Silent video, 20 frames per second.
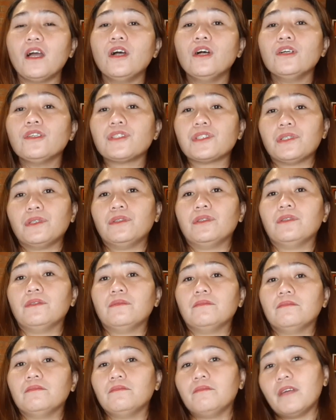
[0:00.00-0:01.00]
So
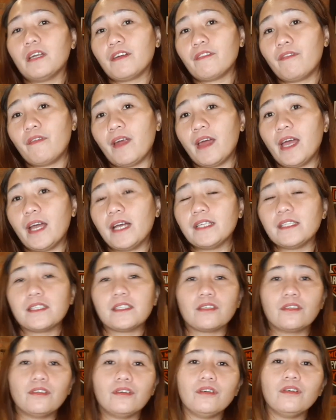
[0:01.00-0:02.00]
make friends,
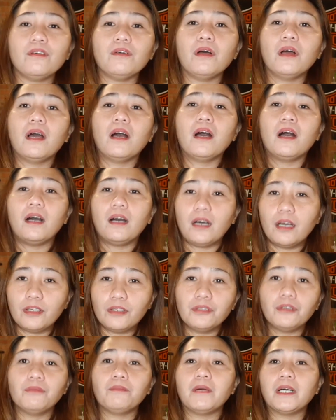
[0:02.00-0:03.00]

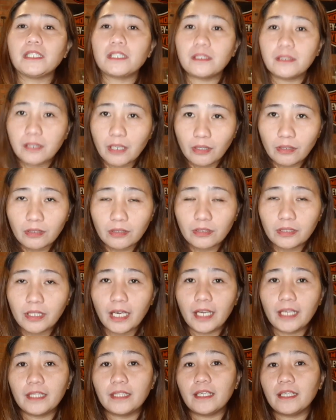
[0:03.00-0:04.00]
you must download,
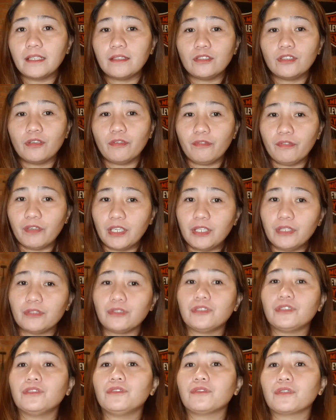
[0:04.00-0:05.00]
and then your
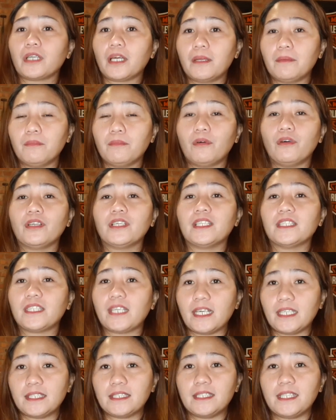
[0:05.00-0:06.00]
videos, you can
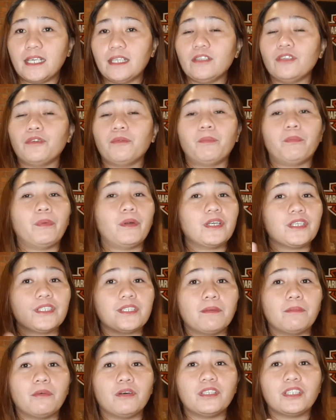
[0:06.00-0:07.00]
monetize that. You press
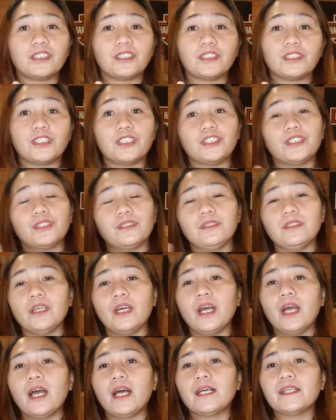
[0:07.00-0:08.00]
the monetization
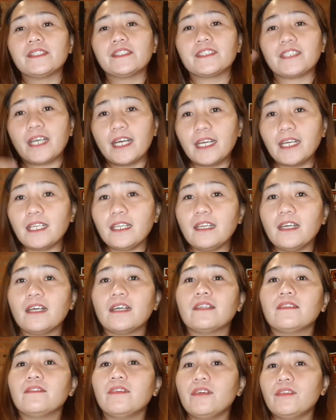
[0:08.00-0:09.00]
sign,
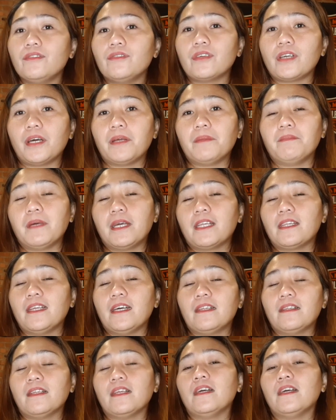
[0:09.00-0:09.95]
then you can make that